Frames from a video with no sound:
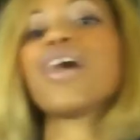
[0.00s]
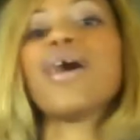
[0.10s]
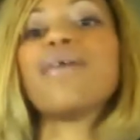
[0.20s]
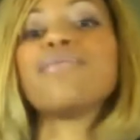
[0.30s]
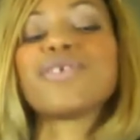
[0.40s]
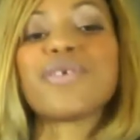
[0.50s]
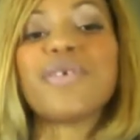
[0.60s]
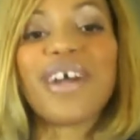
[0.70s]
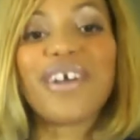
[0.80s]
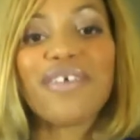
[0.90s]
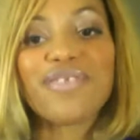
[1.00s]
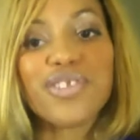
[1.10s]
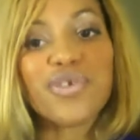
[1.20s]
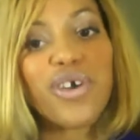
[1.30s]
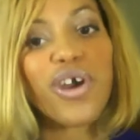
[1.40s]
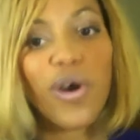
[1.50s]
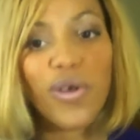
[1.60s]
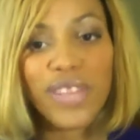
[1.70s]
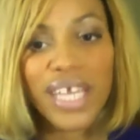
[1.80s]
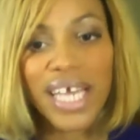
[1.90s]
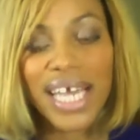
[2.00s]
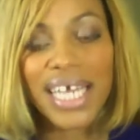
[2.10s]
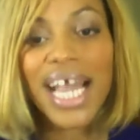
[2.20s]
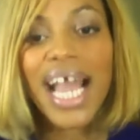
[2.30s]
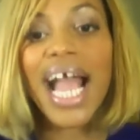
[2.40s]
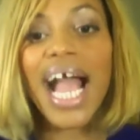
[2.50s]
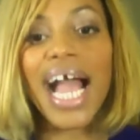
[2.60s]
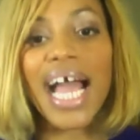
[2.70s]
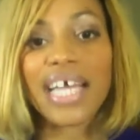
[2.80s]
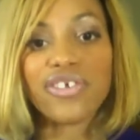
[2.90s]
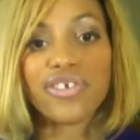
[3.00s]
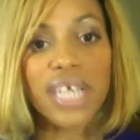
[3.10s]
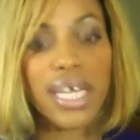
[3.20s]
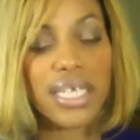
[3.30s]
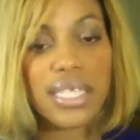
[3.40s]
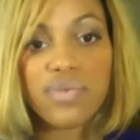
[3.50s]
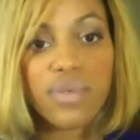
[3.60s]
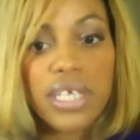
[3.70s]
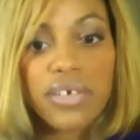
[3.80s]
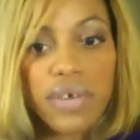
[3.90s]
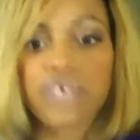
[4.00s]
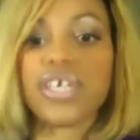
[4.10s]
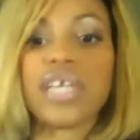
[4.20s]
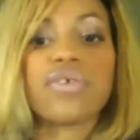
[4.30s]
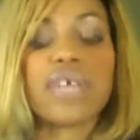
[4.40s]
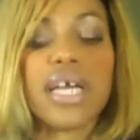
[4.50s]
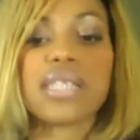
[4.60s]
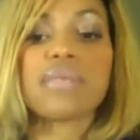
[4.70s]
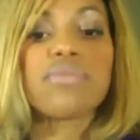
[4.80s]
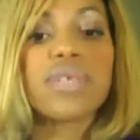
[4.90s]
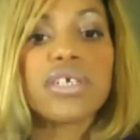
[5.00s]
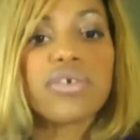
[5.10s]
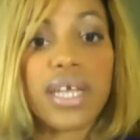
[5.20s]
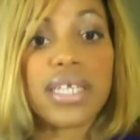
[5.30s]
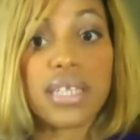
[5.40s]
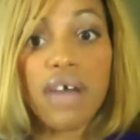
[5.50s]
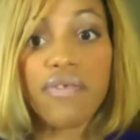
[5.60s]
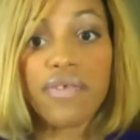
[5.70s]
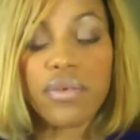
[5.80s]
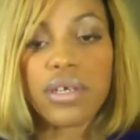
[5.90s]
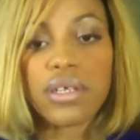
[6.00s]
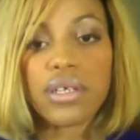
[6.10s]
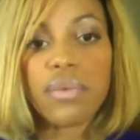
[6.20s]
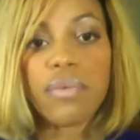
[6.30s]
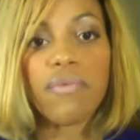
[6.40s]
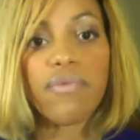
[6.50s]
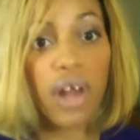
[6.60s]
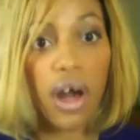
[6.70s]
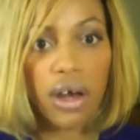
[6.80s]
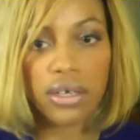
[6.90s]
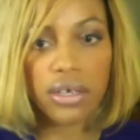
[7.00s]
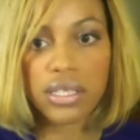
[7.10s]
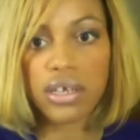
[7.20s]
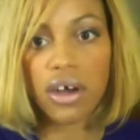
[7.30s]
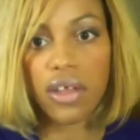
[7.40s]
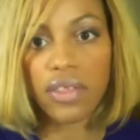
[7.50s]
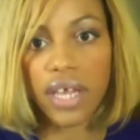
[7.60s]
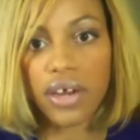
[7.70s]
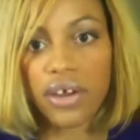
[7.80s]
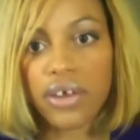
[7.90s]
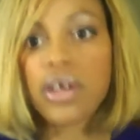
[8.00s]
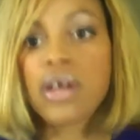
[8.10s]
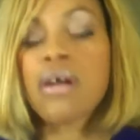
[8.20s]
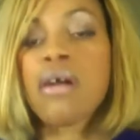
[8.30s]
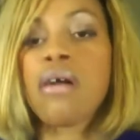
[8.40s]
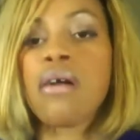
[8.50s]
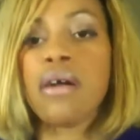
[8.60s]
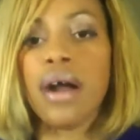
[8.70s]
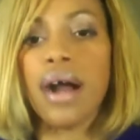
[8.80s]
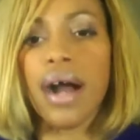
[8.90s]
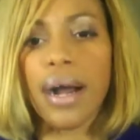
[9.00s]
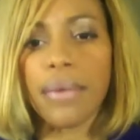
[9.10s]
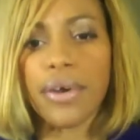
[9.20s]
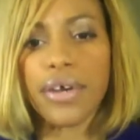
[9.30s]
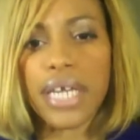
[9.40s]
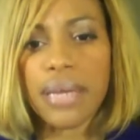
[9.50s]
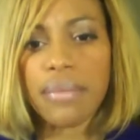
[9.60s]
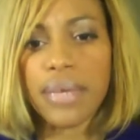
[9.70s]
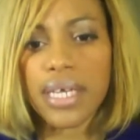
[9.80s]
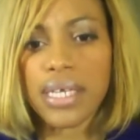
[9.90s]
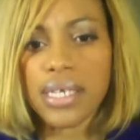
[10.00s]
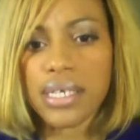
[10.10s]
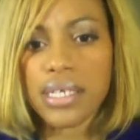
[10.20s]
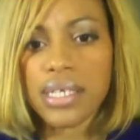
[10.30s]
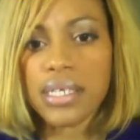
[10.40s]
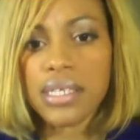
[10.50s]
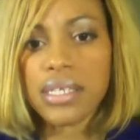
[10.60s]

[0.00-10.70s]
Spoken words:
She went off to do her own thing, and she has this really great channel that has some really great stuff. And one of the vlogs on there Her name is